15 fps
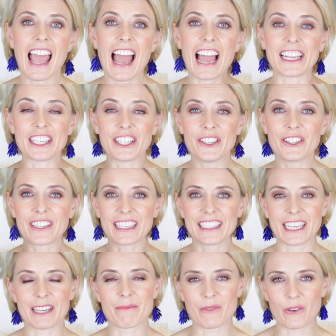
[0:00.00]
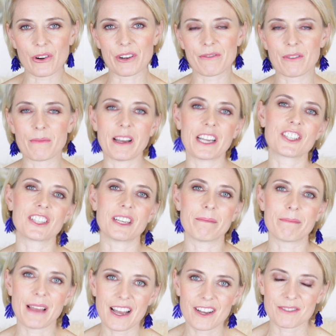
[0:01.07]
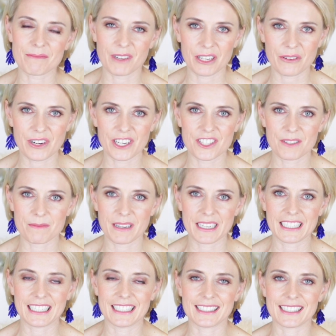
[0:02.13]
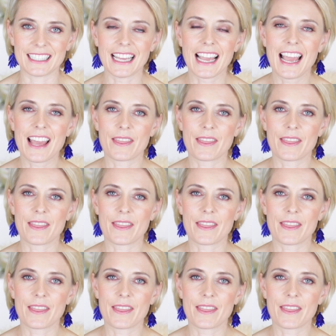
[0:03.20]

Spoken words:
and you can get more information about Migration Made Easy.